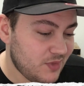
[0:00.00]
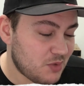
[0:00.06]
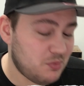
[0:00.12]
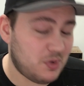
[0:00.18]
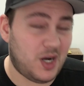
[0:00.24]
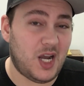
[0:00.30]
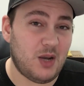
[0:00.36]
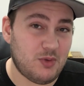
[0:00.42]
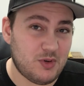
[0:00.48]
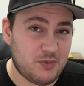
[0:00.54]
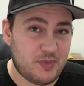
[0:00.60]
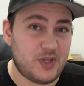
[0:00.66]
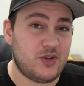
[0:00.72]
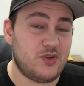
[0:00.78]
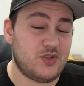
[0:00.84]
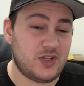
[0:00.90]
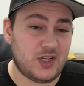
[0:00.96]
But I would be
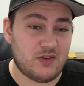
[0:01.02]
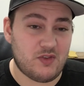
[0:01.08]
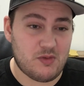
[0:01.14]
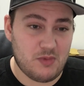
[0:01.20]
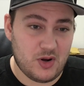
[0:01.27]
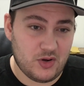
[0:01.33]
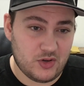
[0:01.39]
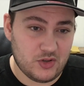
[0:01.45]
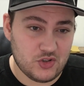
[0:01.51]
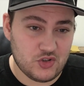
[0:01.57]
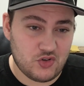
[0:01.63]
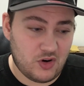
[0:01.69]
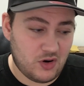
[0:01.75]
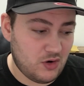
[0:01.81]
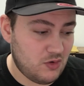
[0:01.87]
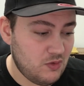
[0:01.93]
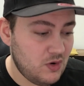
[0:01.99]
using a remote
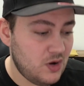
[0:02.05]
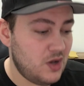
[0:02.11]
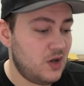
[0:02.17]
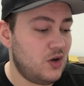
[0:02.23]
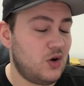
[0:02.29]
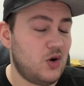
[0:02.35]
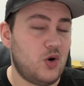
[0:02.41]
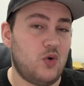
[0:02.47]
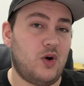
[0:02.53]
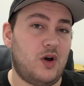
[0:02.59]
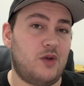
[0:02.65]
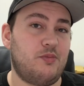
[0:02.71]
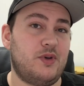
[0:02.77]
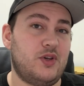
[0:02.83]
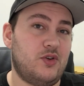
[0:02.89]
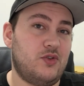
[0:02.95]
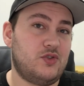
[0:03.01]
control, or I'd
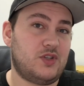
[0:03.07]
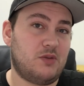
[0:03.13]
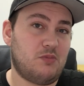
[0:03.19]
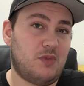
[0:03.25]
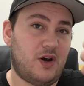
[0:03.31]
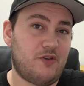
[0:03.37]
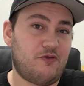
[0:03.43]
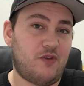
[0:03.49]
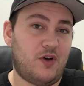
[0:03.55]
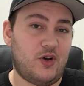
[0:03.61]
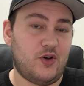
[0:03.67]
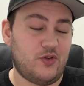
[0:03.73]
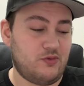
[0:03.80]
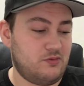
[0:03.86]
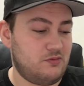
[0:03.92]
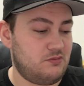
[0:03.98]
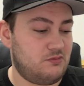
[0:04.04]
be using my
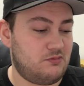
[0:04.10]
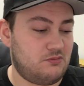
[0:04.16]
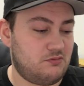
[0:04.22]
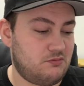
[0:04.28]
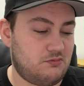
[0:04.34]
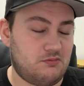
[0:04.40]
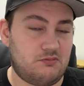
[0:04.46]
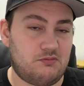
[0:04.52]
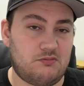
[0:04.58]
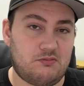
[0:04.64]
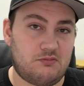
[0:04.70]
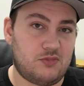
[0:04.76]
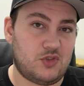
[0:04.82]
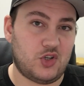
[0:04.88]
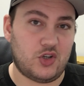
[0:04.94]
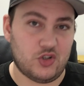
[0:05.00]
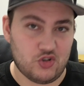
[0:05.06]
phone
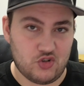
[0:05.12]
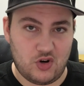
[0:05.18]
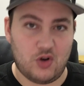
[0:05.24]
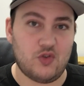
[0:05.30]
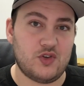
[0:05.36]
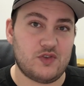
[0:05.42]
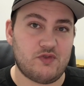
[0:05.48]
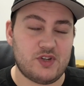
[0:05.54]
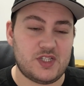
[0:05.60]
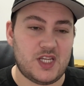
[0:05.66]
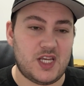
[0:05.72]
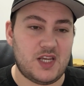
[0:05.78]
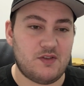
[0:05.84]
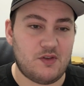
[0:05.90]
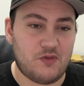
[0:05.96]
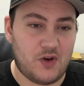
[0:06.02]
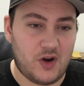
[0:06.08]
to control the
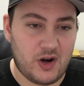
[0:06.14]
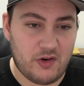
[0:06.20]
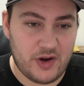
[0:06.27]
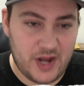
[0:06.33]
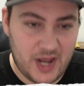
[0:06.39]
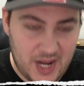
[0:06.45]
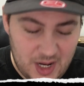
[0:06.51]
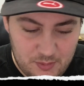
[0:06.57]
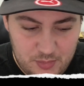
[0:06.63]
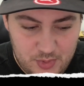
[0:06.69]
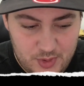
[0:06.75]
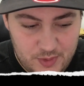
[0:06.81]
receiver via an app.